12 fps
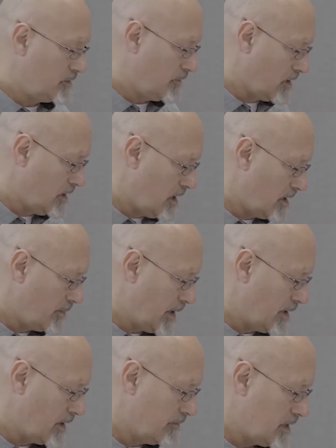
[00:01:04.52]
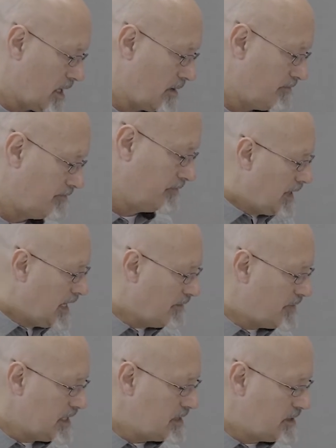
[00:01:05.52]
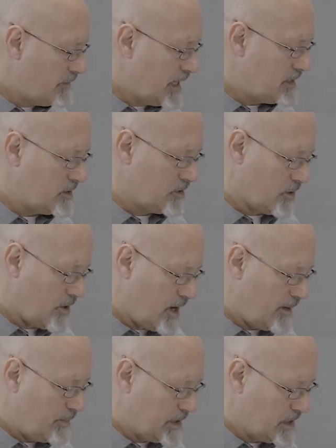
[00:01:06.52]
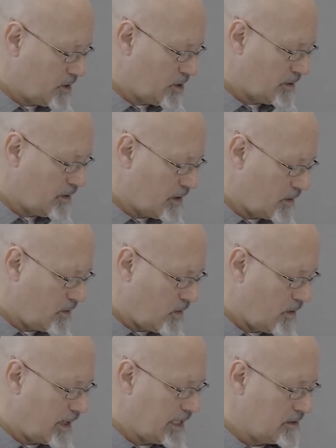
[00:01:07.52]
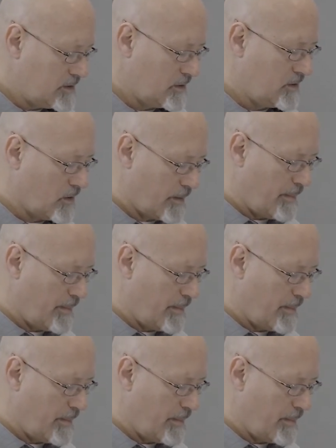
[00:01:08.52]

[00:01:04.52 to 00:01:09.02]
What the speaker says: for a long period of time. If these devices are not positioned according to your